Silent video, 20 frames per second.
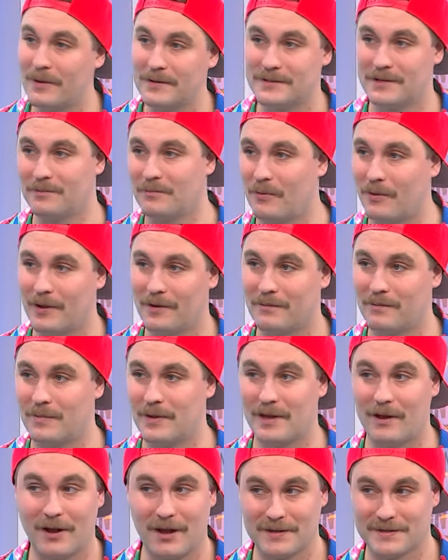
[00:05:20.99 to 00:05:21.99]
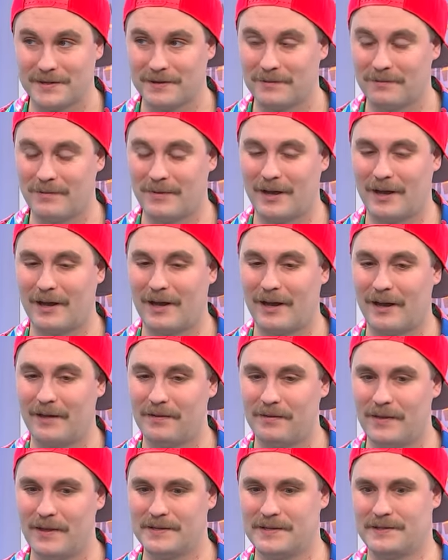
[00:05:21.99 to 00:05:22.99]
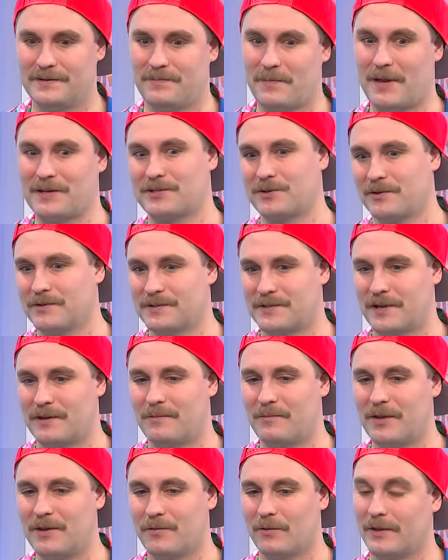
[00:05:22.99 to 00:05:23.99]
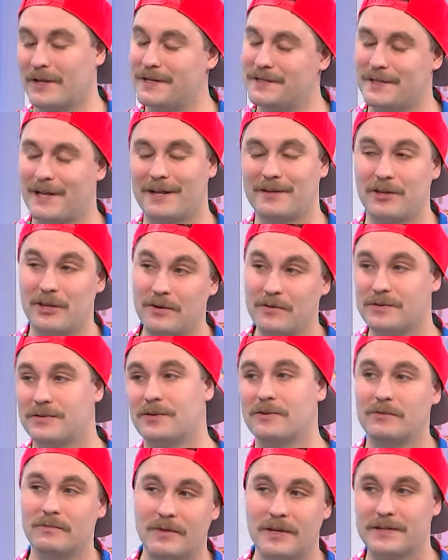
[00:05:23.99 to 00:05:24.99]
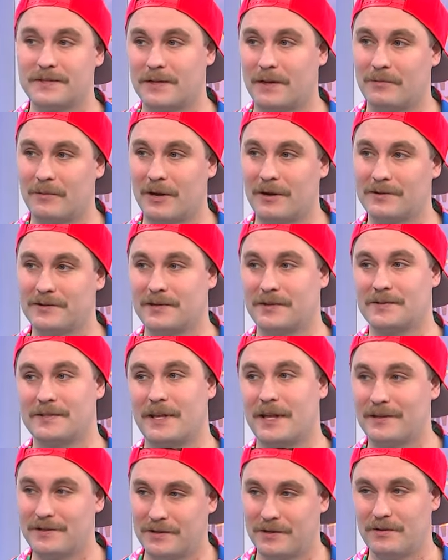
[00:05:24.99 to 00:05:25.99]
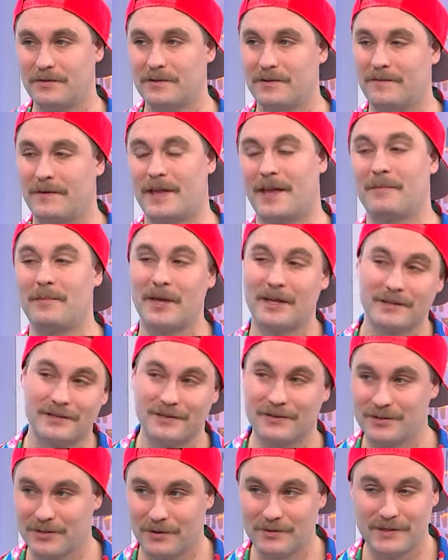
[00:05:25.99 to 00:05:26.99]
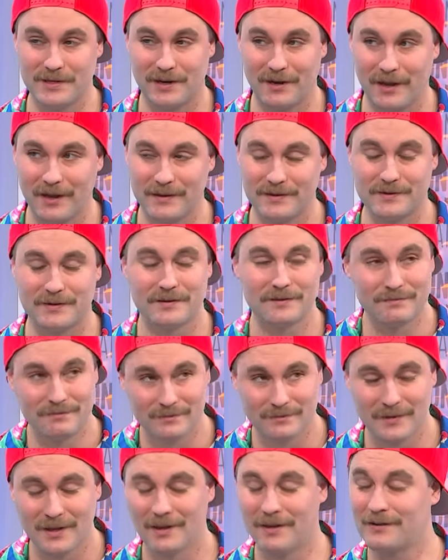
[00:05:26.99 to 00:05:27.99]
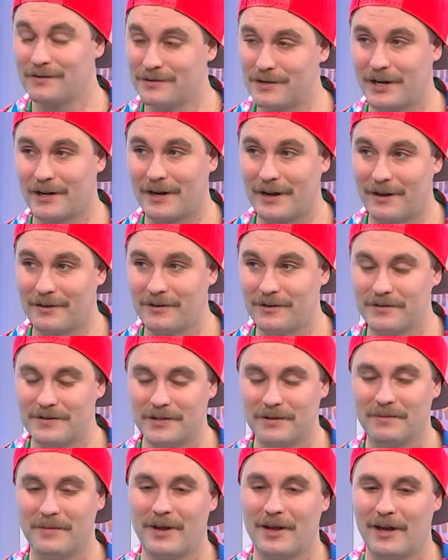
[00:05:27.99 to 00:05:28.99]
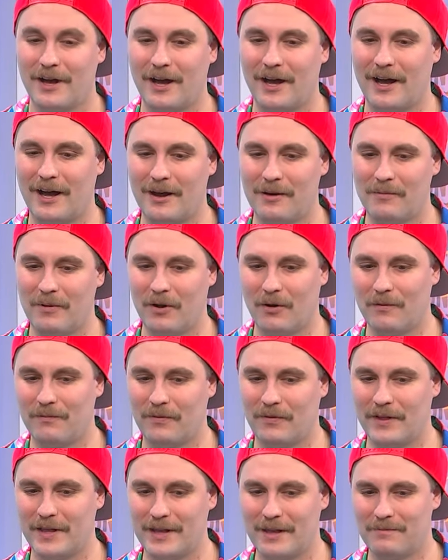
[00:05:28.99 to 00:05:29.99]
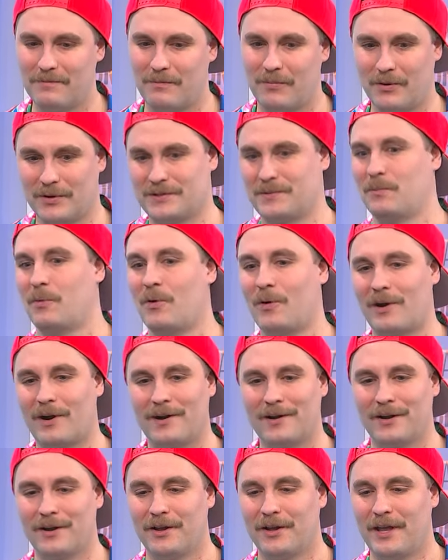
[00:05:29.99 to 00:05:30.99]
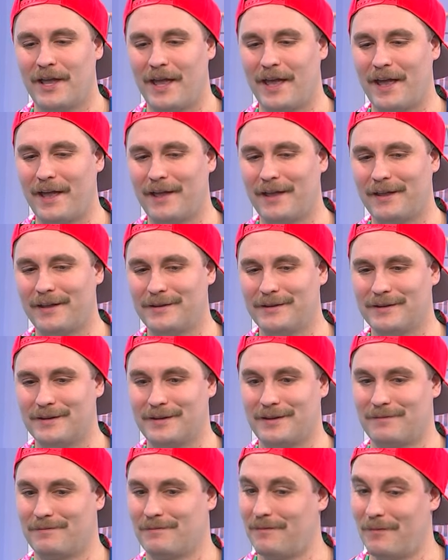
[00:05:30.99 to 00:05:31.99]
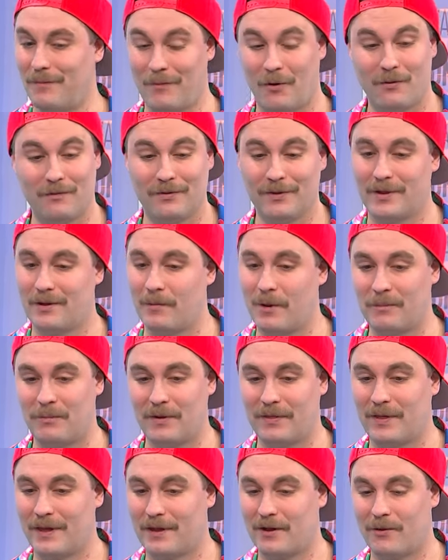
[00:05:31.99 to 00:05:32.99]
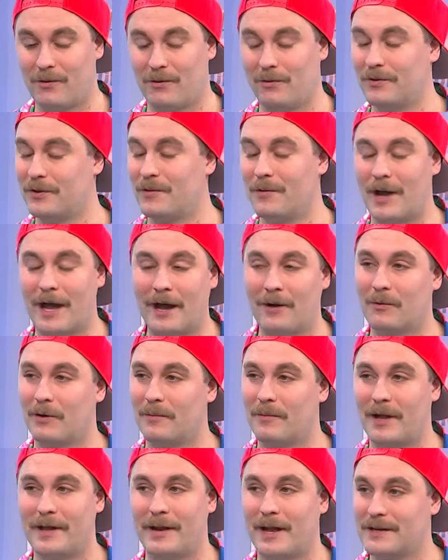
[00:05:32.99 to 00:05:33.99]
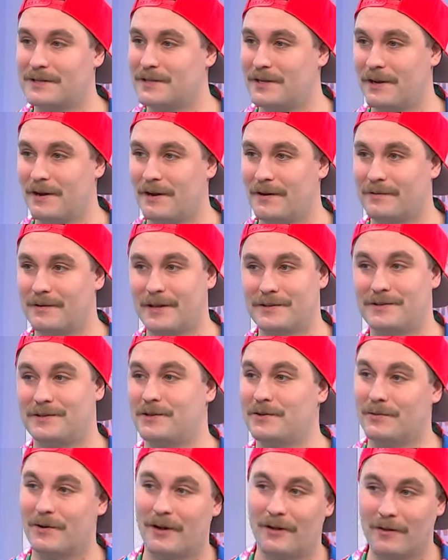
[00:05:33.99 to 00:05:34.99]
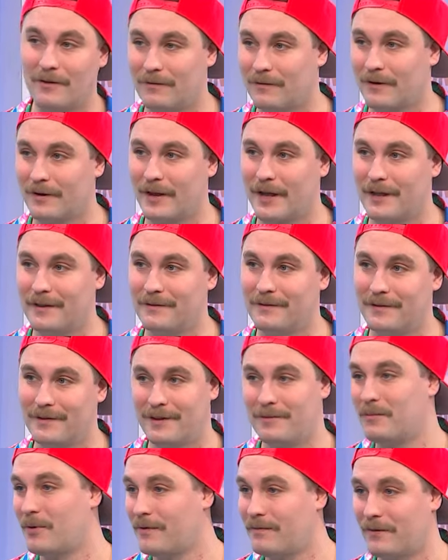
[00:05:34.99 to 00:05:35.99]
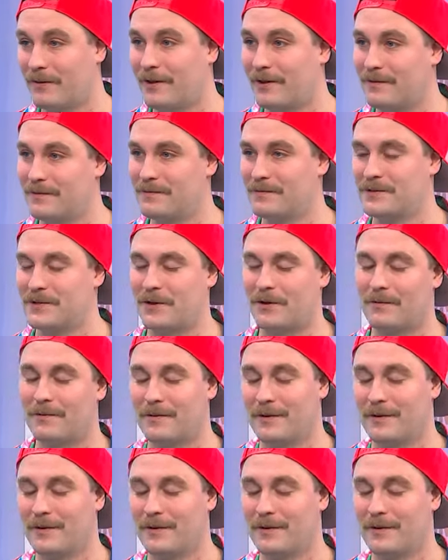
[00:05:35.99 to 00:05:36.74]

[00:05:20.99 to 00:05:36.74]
at some point. Be awesome. Uh, this special is going to be released on YouTube this summer, so stay tuned if you can't make it to the show tonight. Check it out on YouTube. Uh, but hopefully get booked more and hopefully come up with like a whole new hour by next year and get to do it all over again in Buffalo. So